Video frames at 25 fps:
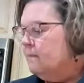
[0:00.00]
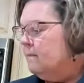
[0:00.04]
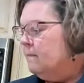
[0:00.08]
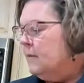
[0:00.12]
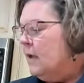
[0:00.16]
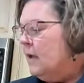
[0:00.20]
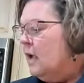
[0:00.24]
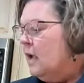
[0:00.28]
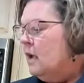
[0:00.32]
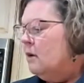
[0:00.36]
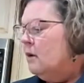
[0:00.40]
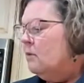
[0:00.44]

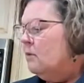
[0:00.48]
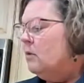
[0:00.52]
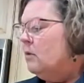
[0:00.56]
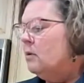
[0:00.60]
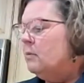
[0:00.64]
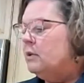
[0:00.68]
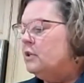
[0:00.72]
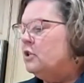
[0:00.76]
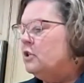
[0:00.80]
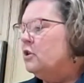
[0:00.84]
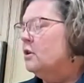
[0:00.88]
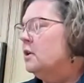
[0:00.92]
Hmm,
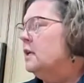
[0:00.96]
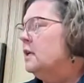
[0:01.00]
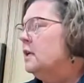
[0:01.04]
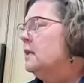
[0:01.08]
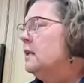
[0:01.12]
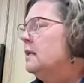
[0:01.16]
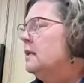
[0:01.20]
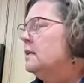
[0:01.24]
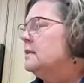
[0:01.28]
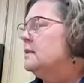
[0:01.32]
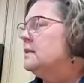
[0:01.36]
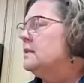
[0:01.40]
what are we
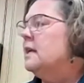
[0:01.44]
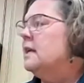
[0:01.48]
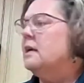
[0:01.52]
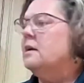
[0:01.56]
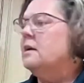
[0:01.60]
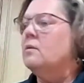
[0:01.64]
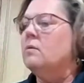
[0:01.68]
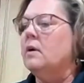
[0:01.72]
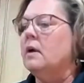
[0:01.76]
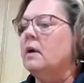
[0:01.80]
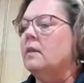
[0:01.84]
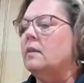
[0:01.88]
turning that
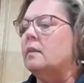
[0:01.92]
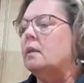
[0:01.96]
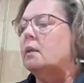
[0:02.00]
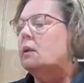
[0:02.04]
steak